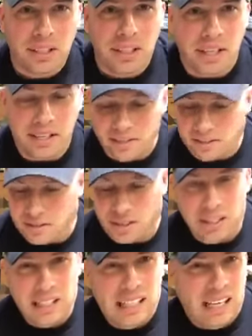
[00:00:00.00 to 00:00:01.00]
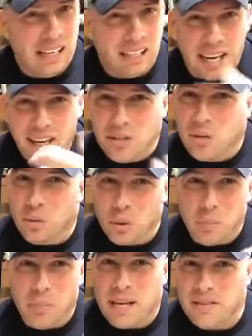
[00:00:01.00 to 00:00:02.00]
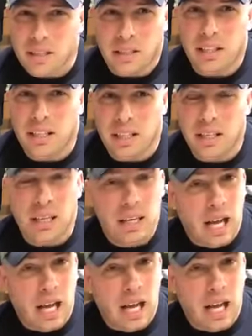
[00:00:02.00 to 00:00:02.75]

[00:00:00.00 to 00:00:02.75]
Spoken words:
Is I kind of do a real basic cleaning.